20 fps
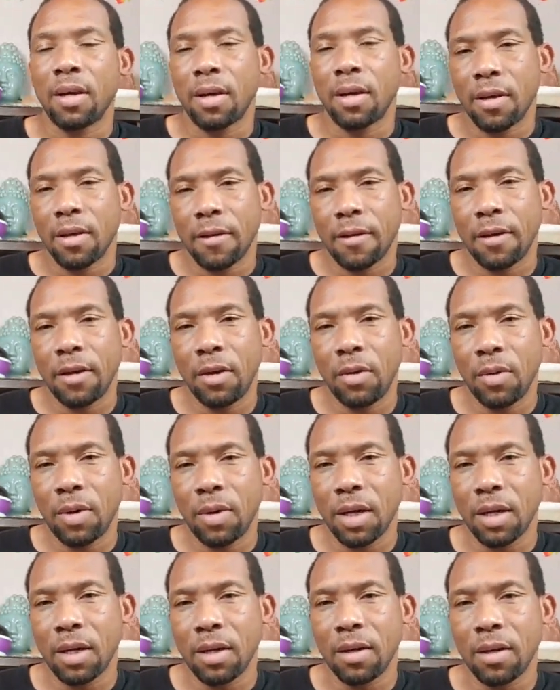you
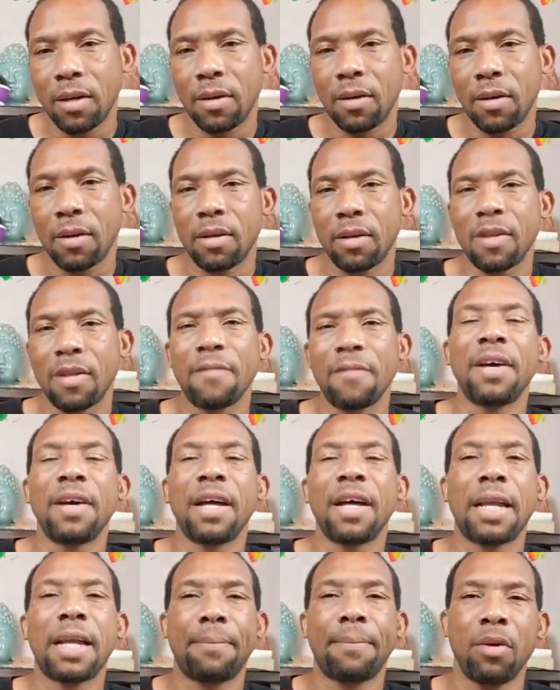can
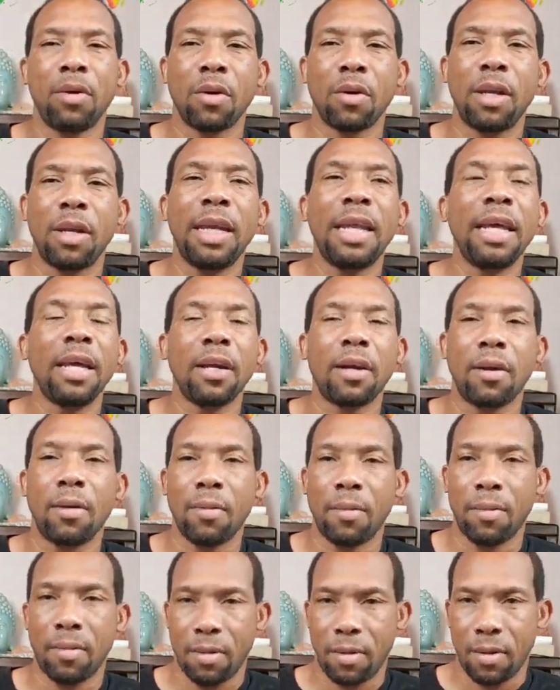develop your lingo,
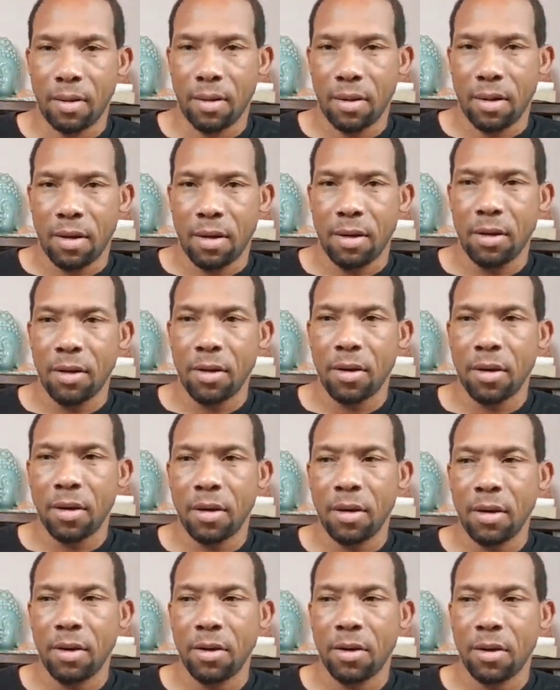
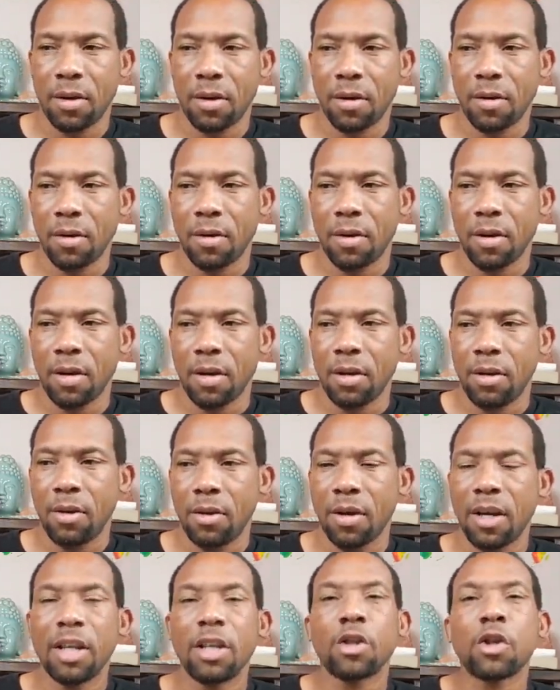your
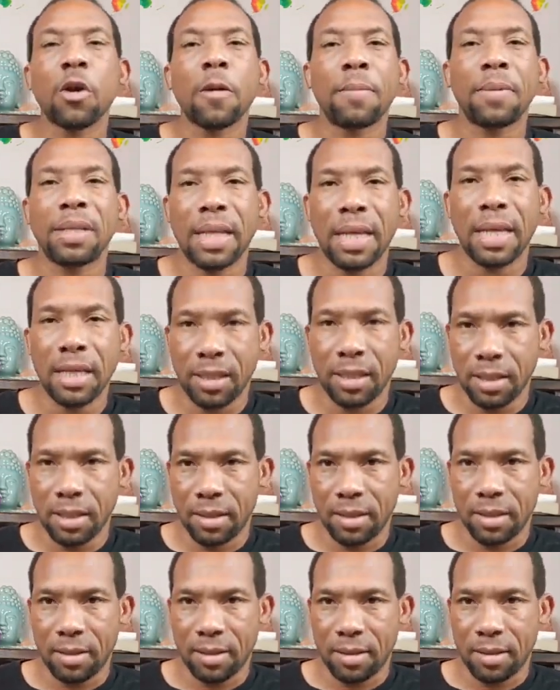
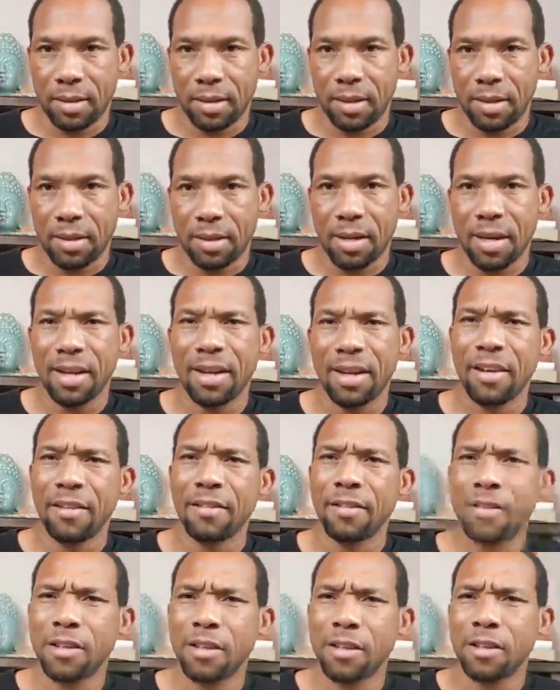interpretations, and
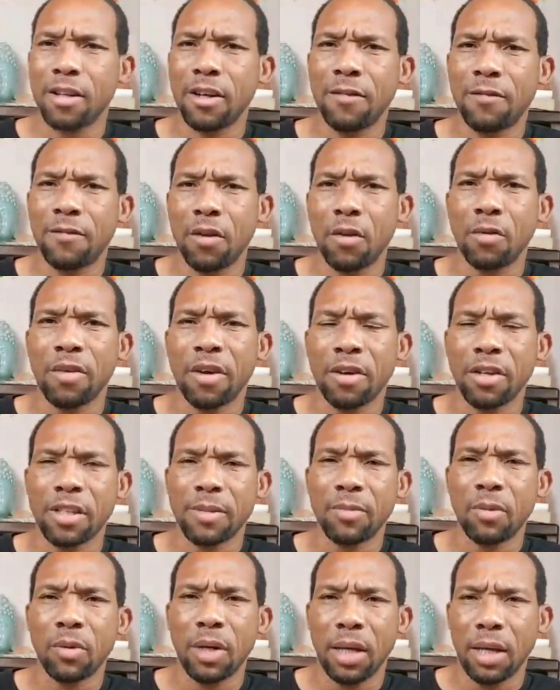they flow very
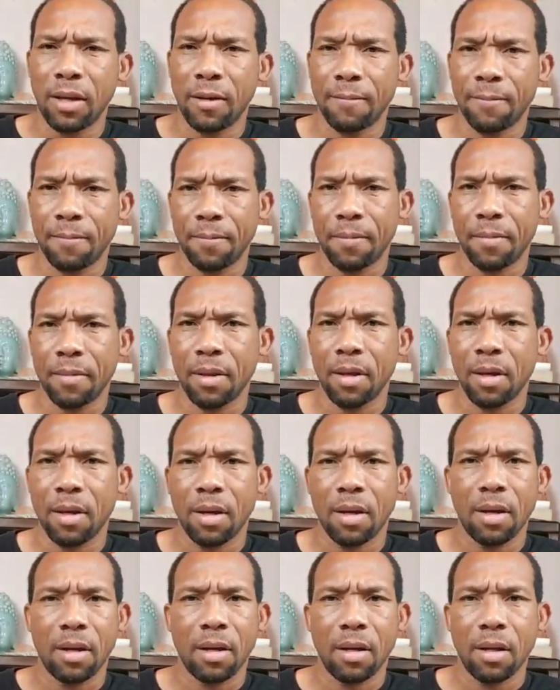smoothly.
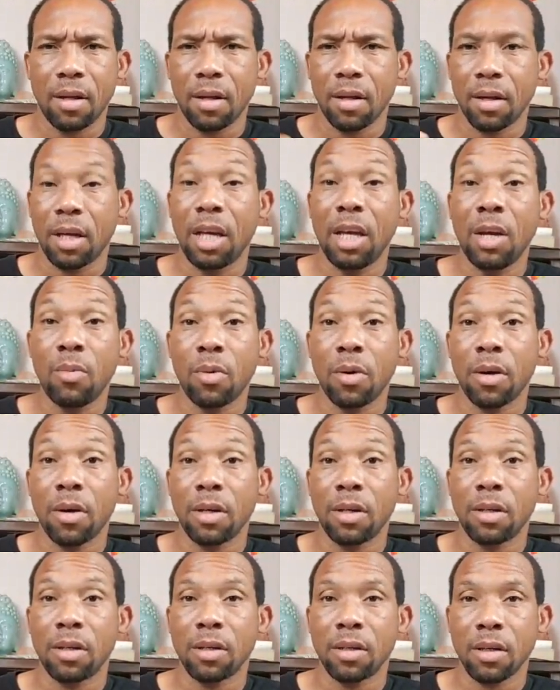
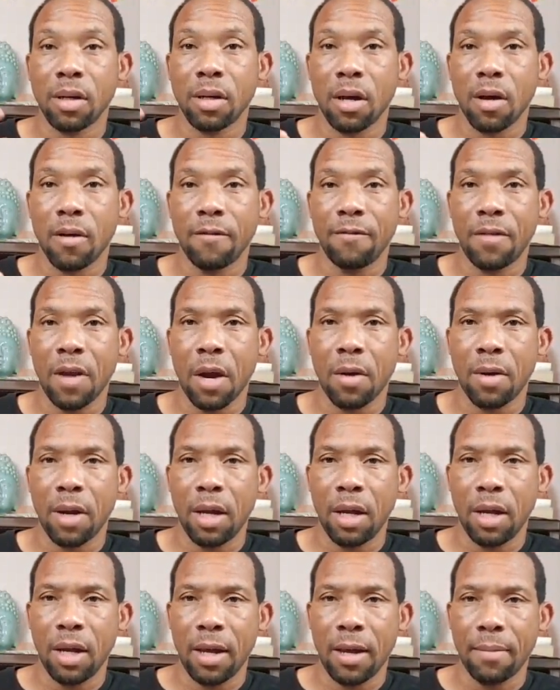Keywords, very
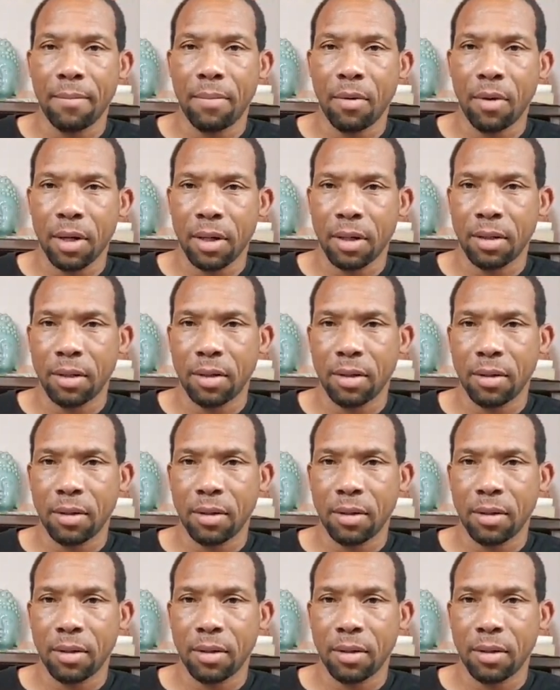important.